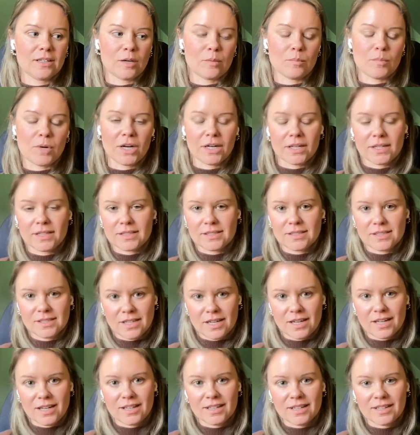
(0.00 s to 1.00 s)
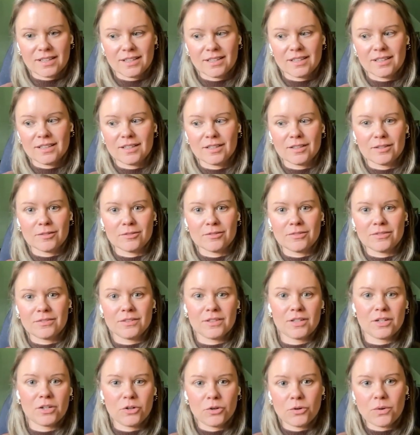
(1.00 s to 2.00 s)
a market scan of
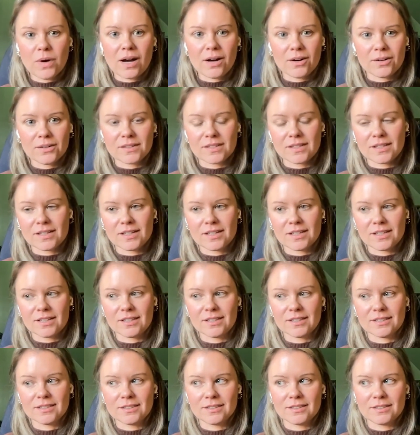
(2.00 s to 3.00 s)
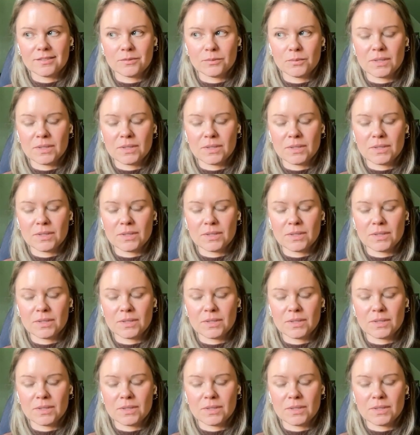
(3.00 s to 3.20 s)
who out there,